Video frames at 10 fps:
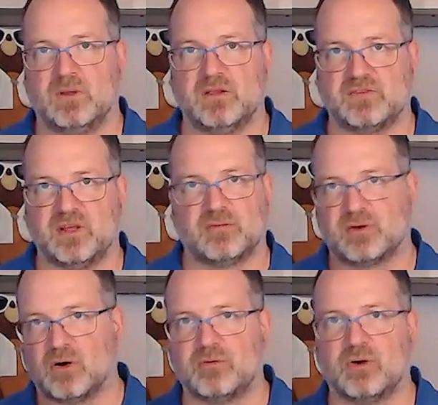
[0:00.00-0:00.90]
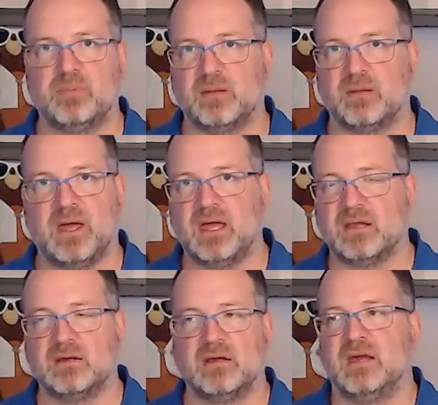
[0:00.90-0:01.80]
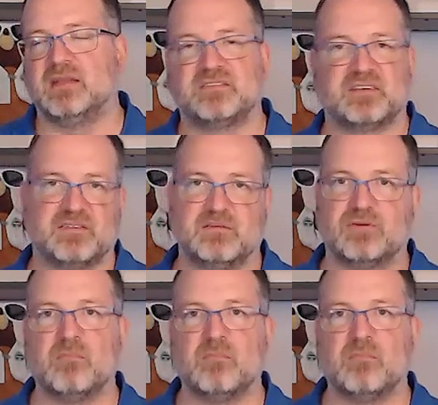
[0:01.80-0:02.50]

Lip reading: Instead of going for a big bang and discussing